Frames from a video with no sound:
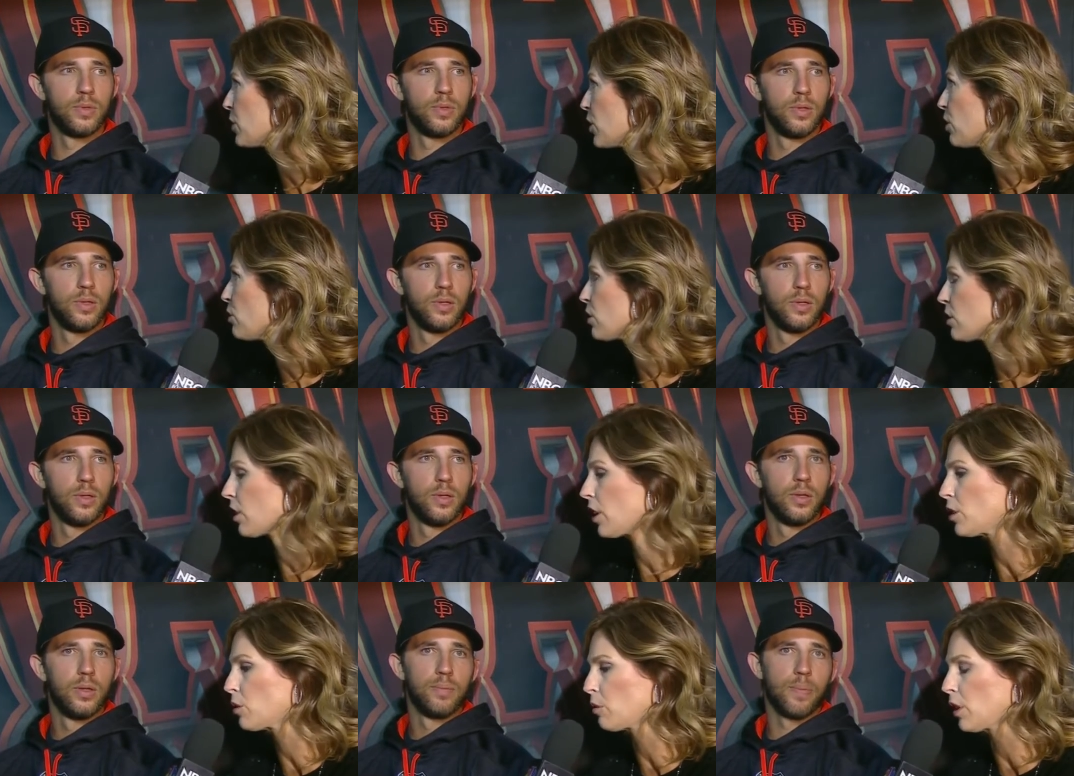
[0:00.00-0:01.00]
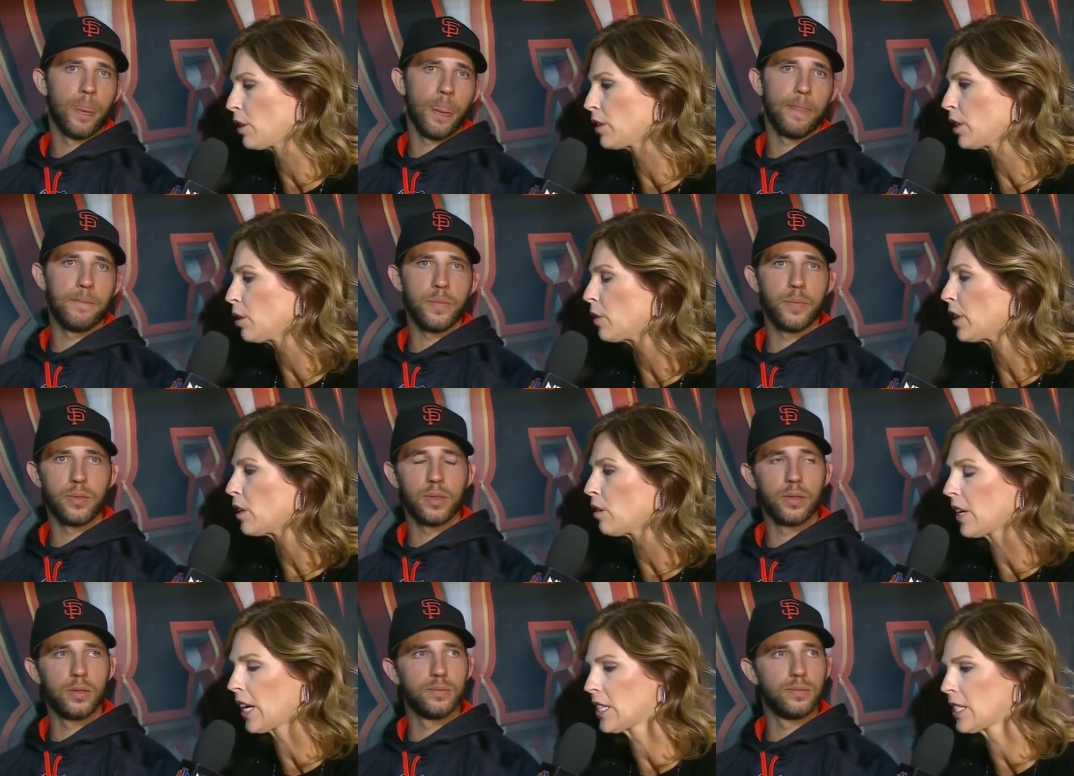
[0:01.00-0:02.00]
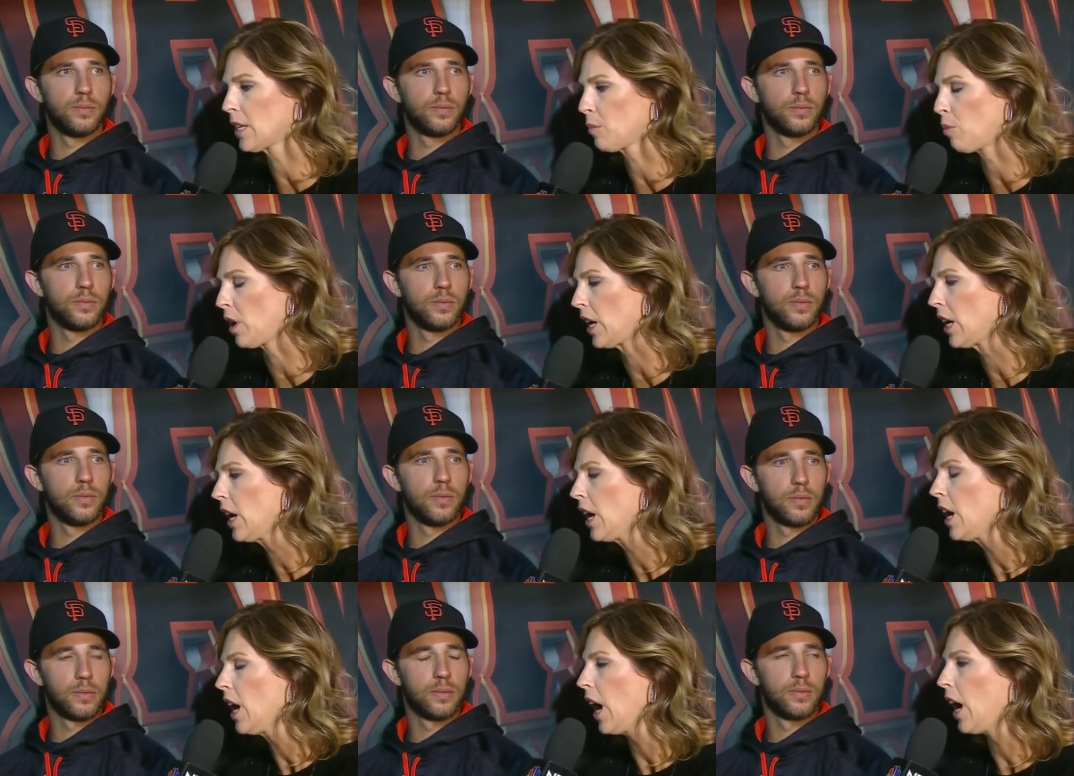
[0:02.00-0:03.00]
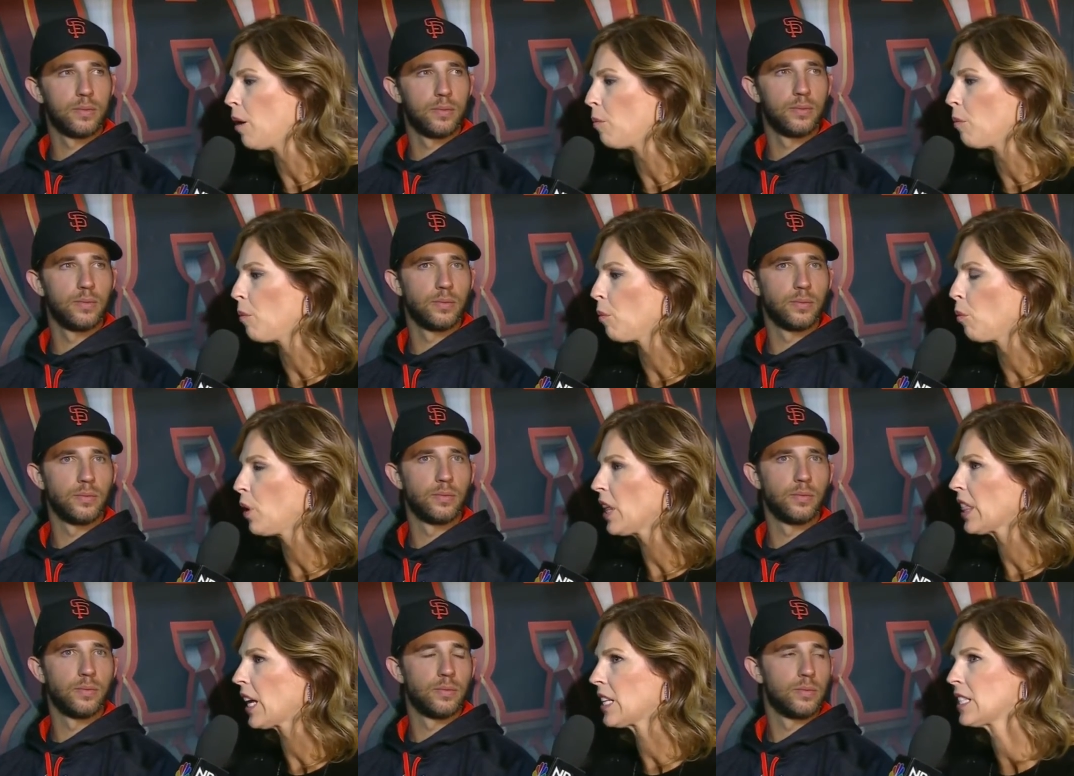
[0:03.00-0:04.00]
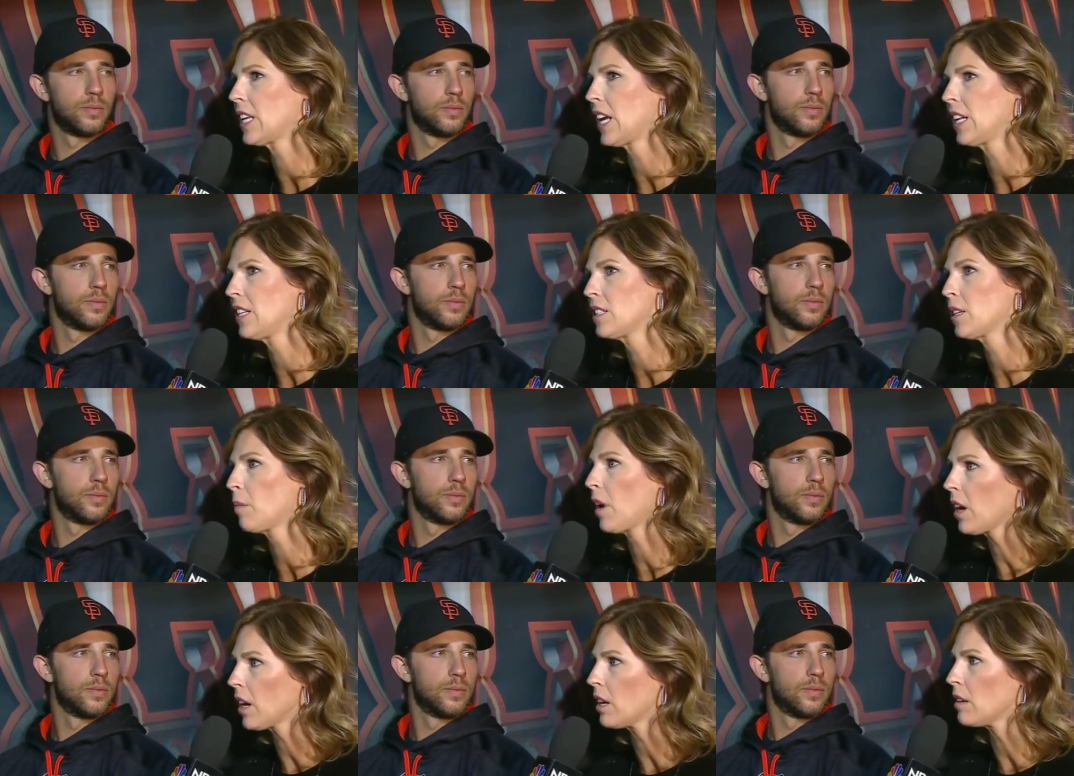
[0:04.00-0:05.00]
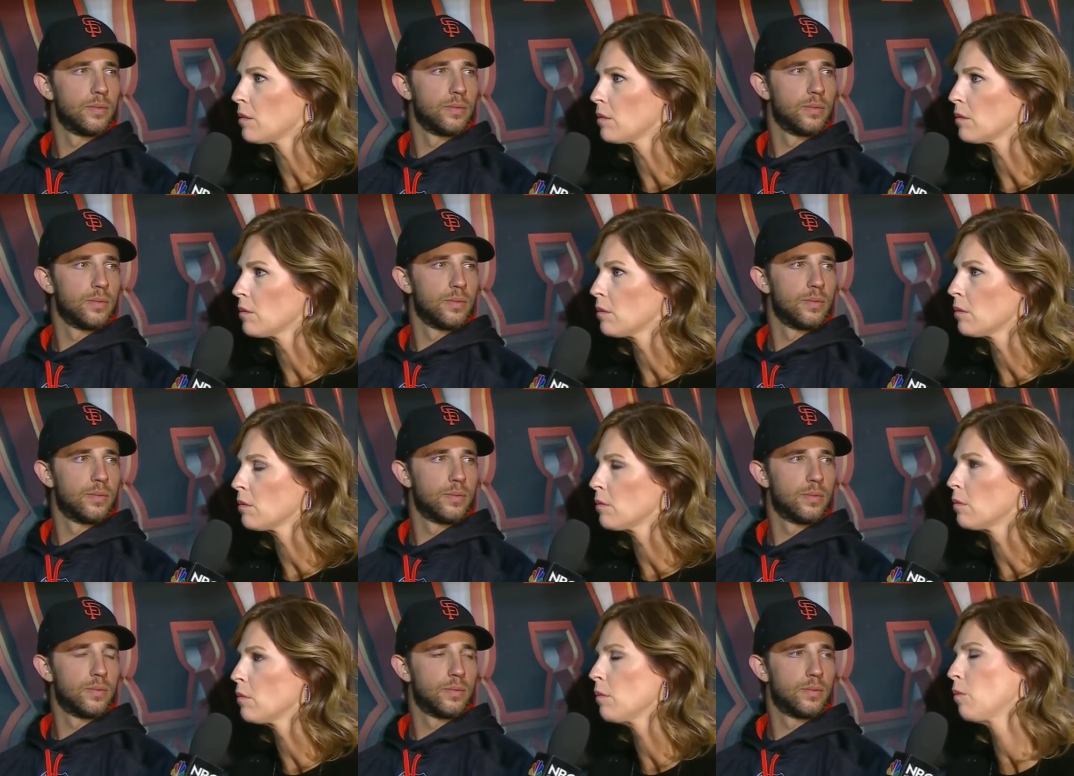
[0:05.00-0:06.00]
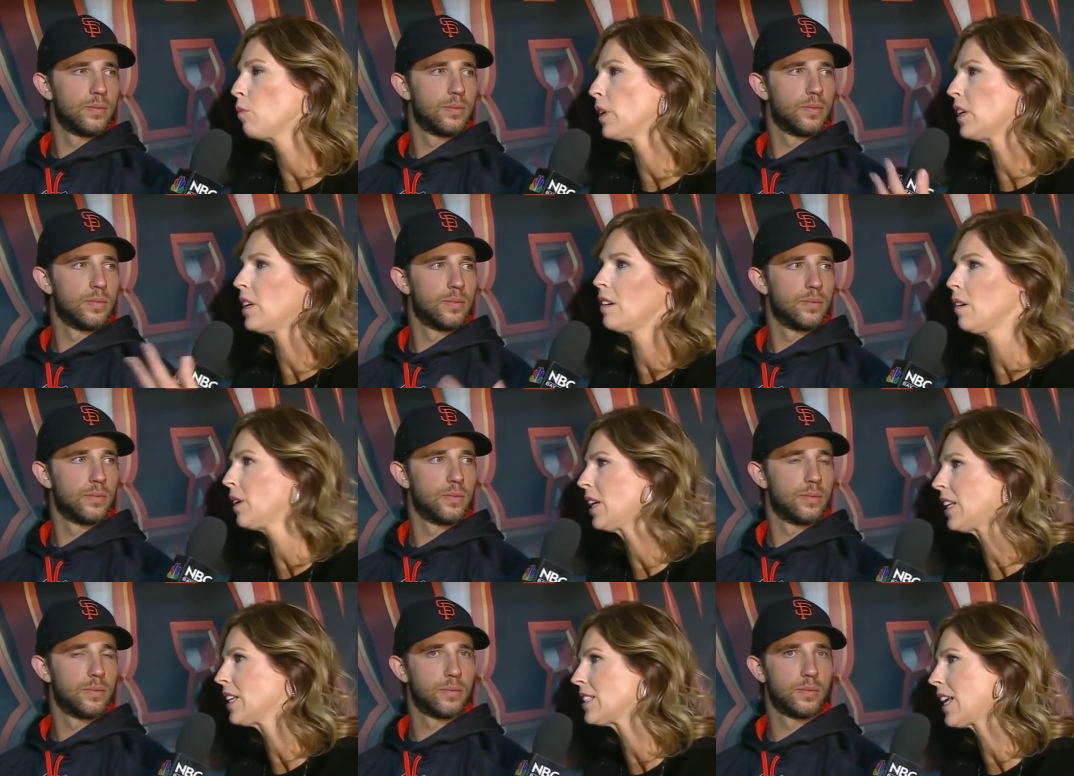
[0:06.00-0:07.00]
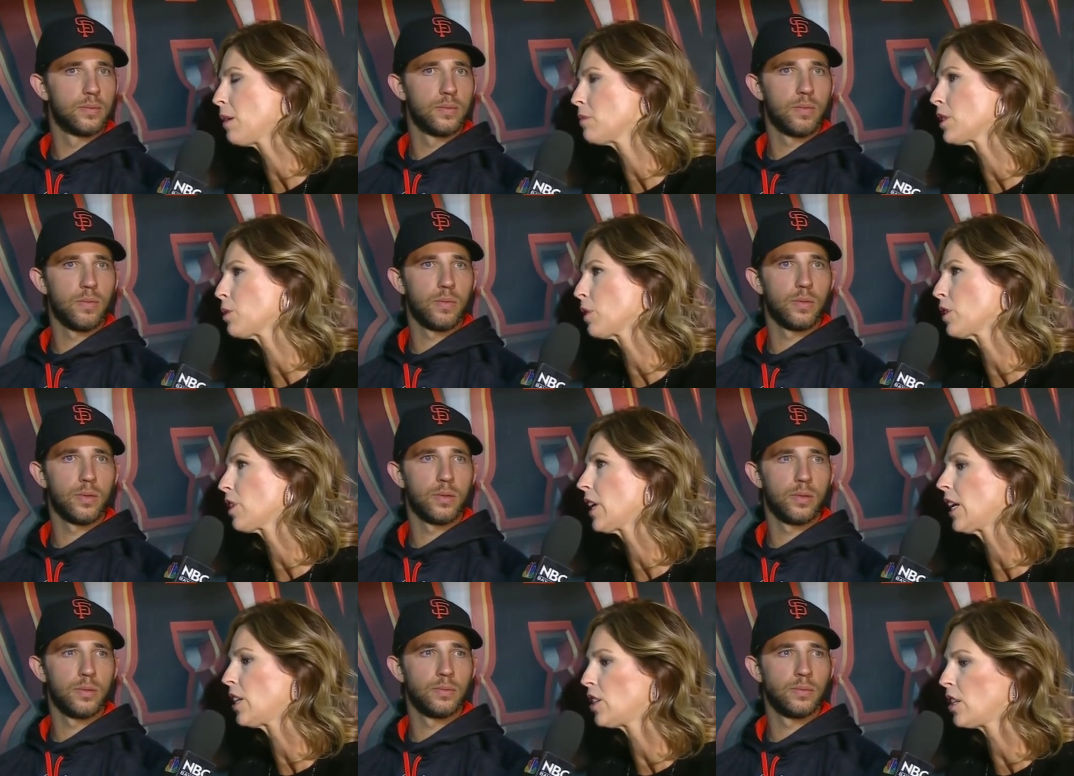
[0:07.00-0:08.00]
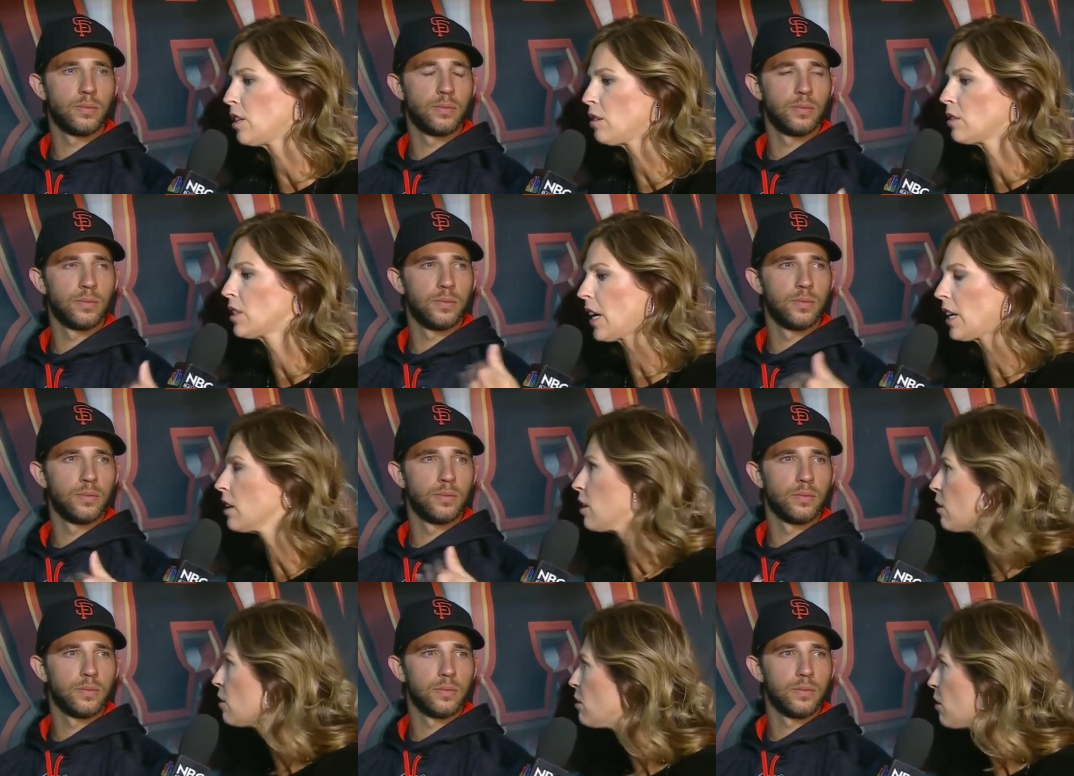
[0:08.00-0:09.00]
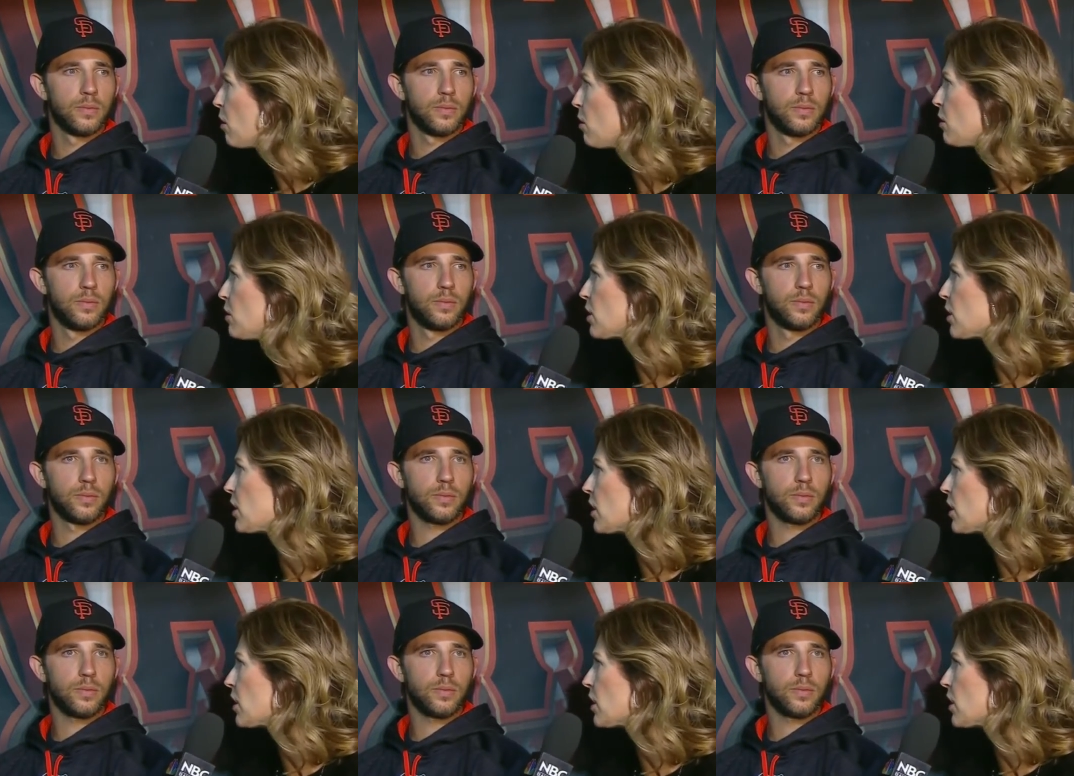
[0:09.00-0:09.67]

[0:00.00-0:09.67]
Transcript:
Speaker 1: two starts with what you're dealing with. You only had to skip one. Um, with that said, tomorrow, when you go into these games in spring training, do you set your own goals? Are you